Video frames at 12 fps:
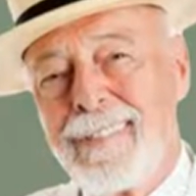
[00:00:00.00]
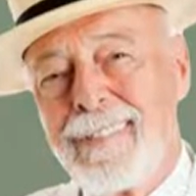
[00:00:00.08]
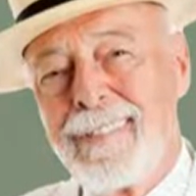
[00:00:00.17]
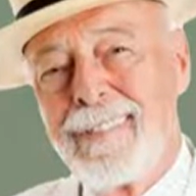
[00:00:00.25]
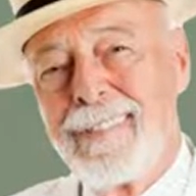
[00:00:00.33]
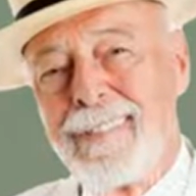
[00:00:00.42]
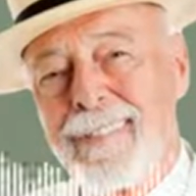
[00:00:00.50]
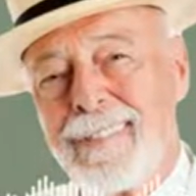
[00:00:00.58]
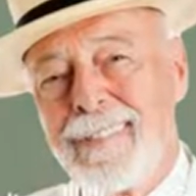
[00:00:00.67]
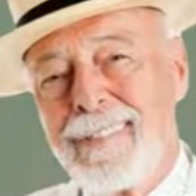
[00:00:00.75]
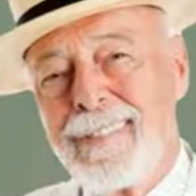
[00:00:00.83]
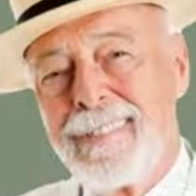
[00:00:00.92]
But they
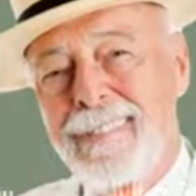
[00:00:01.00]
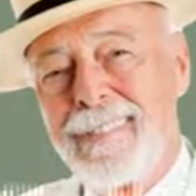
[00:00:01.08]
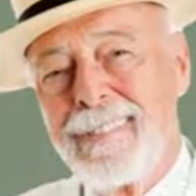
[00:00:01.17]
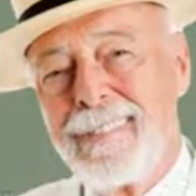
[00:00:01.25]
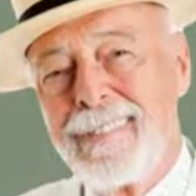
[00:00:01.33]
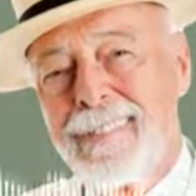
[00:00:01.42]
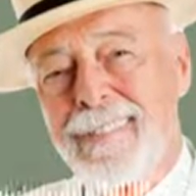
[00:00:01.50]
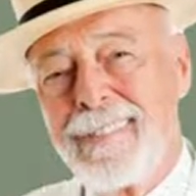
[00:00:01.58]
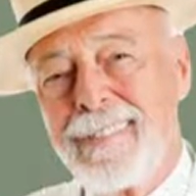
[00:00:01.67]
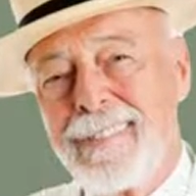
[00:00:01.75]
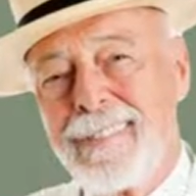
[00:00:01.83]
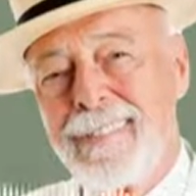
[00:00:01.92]
got the consistent
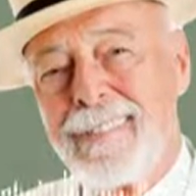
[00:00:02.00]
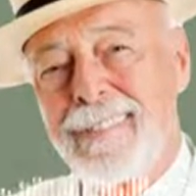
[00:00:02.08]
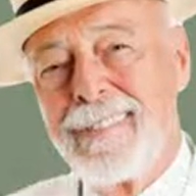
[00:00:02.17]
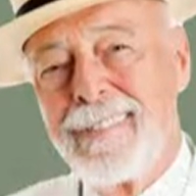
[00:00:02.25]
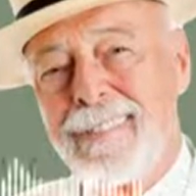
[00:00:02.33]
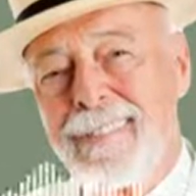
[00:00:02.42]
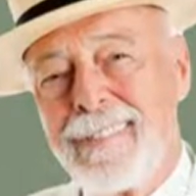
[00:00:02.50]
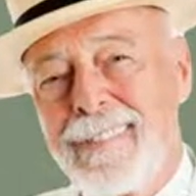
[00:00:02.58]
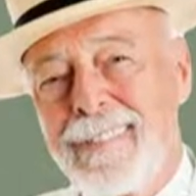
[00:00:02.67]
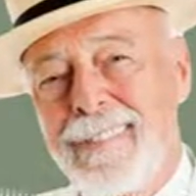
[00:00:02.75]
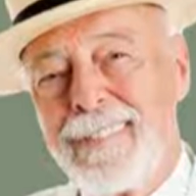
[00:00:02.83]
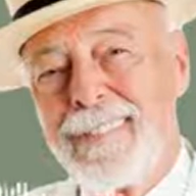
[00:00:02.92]
coaching staff, and that
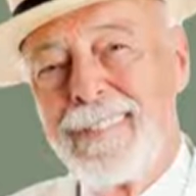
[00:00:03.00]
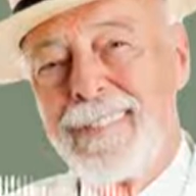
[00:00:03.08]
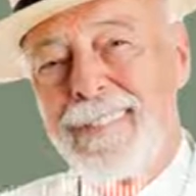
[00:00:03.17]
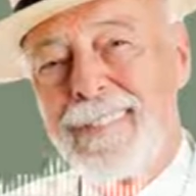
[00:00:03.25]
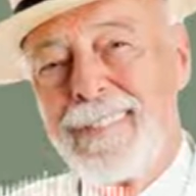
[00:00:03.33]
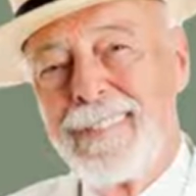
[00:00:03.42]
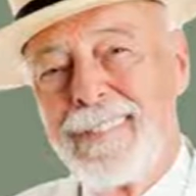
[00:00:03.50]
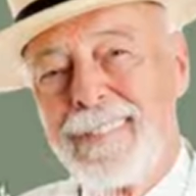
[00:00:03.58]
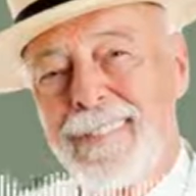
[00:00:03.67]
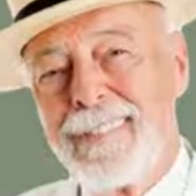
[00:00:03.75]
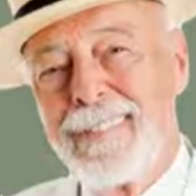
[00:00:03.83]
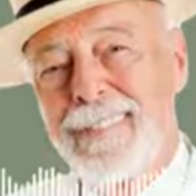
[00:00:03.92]
really does
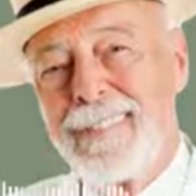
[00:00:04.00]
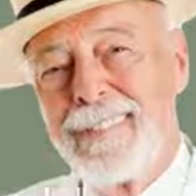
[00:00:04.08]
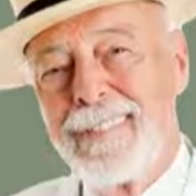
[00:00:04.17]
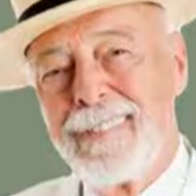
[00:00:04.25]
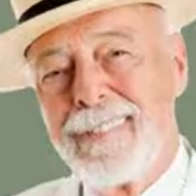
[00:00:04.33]
help a lot.